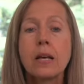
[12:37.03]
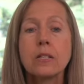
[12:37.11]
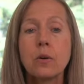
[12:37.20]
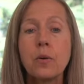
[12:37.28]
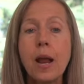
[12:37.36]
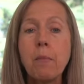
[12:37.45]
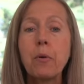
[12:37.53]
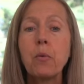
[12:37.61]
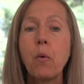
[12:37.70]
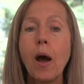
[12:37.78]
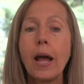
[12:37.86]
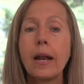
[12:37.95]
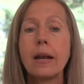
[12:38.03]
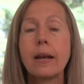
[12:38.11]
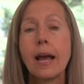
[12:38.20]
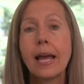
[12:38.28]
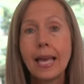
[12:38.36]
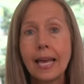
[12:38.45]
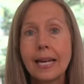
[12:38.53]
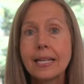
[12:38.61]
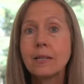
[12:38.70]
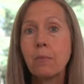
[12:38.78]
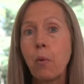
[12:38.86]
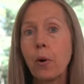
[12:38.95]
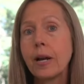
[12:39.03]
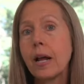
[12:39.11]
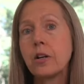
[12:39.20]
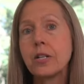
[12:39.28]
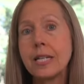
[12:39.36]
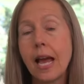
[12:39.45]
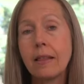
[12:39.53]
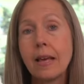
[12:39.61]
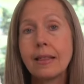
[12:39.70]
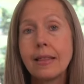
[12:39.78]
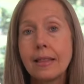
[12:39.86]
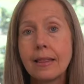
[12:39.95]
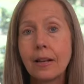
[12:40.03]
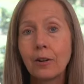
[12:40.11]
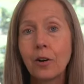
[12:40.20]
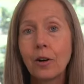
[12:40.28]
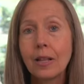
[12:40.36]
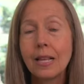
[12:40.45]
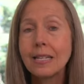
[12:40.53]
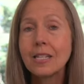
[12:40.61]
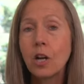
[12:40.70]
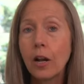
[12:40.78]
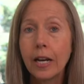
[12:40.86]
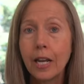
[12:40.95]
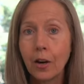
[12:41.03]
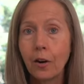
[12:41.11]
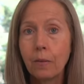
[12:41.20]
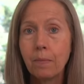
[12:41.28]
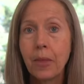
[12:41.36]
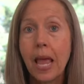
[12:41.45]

So number one, again, it's important to understand that this is not a cure.